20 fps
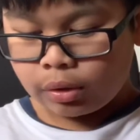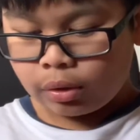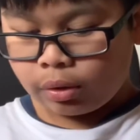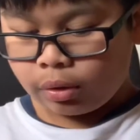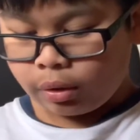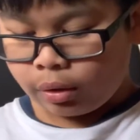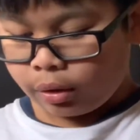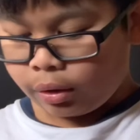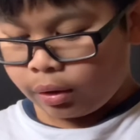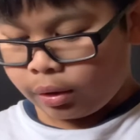
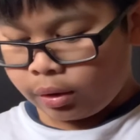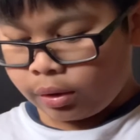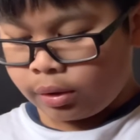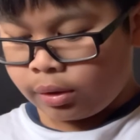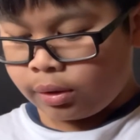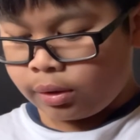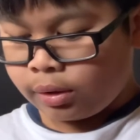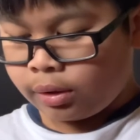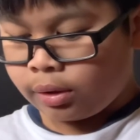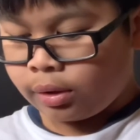or
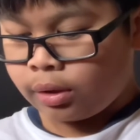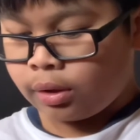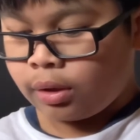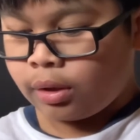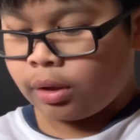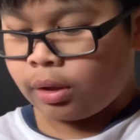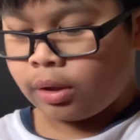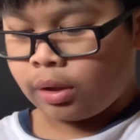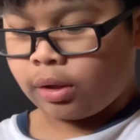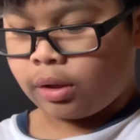
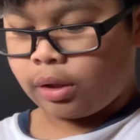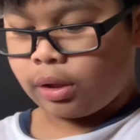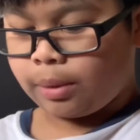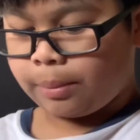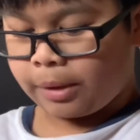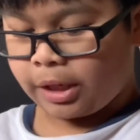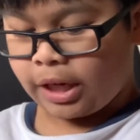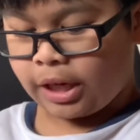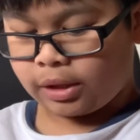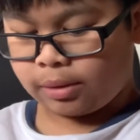let
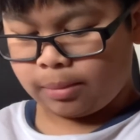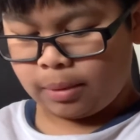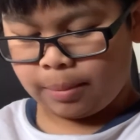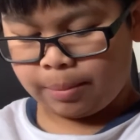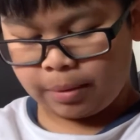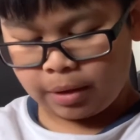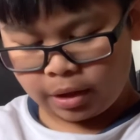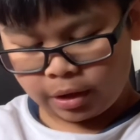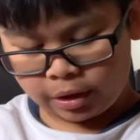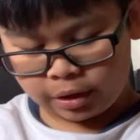me ask my
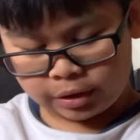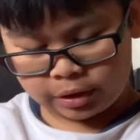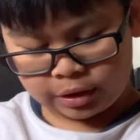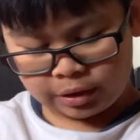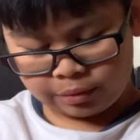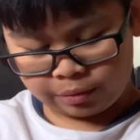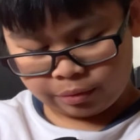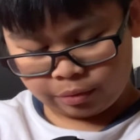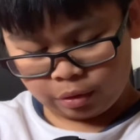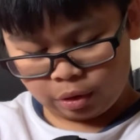parents
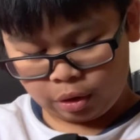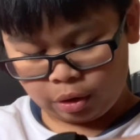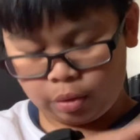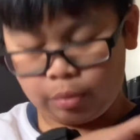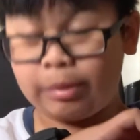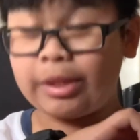if uh,